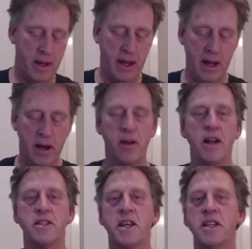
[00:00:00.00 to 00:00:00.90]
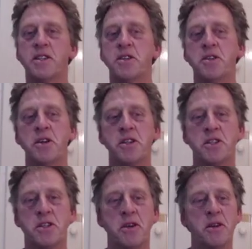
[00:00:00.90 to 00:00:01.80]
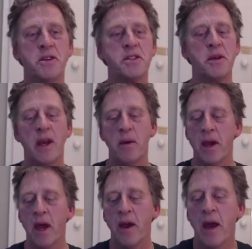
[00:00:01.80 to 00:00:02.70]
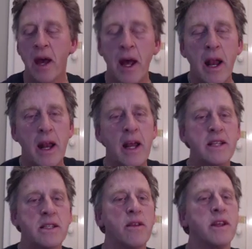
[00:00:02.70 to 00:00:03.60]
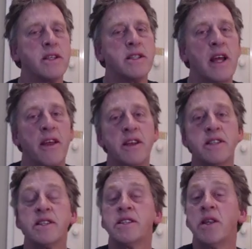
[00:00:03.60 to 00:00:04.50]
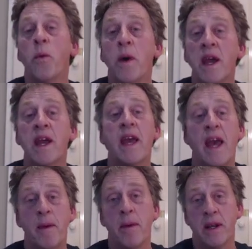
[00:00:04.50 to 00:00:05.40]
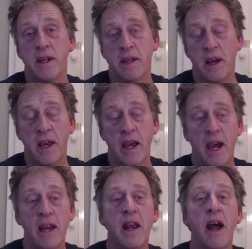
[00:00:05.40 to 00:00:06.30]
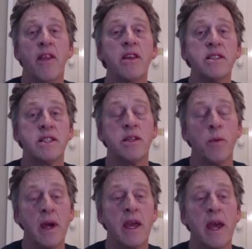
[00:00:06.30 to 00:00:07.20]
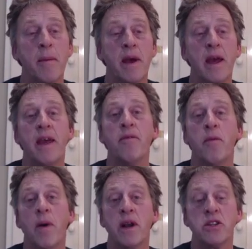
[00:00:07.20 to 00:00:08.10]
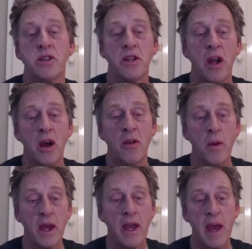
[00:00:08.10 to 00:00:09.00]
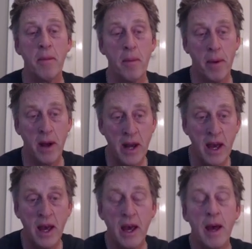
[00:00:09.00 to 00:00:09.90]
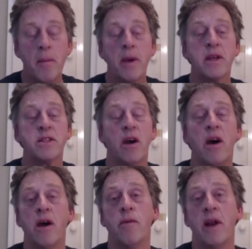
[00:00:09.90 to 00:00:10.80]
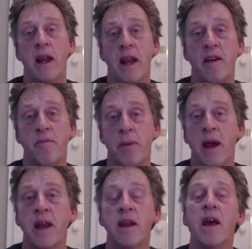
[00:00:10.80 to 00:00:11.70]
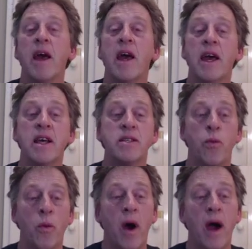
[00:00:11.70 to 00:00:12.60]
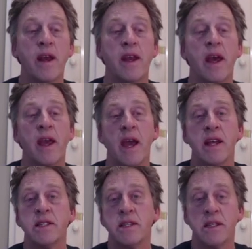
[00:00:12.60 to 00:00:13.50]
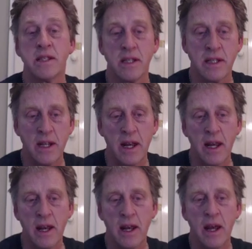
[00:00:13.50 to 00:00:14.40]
And I've got to get to church soon, so here we go. Let's look at this. Now this is the wing gambit. Okay, now this is the wing gambit. Everyone should know the wing gambit by now, because I really love playing it as white against the Sicilian.